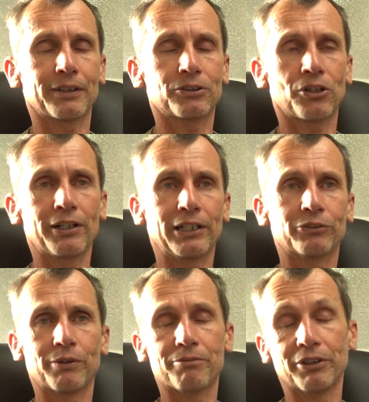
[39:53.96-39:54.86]

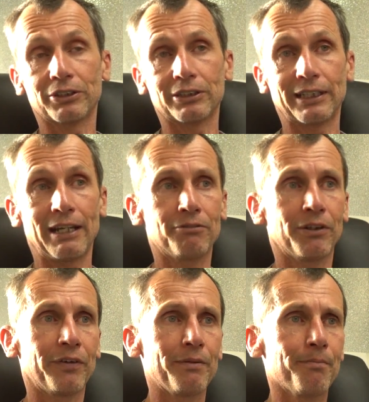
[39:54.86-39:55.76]
Chinese rim versus the
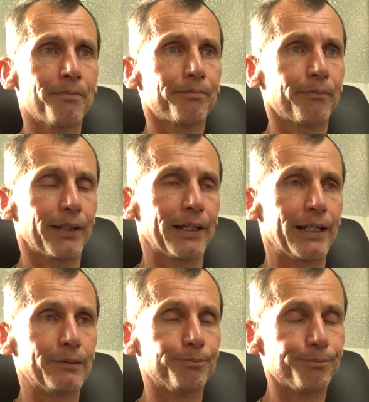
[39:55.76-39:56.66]
MB rim,
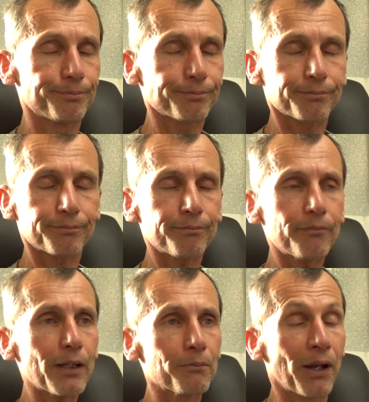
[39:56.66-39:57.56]

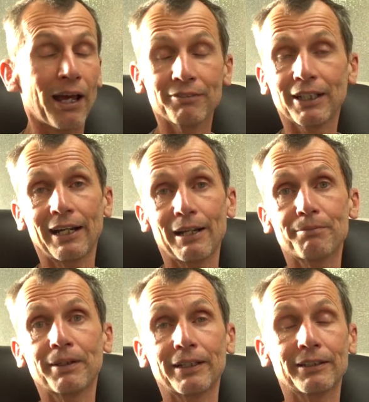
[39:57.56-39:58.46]
but I haven't cut
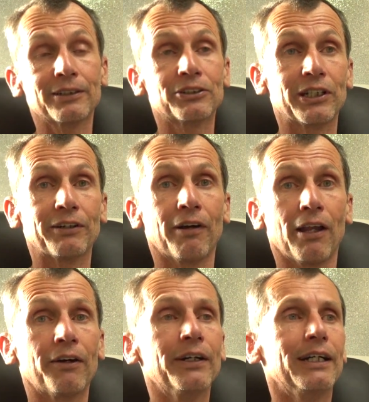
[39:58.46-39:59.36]
up the Cinderella.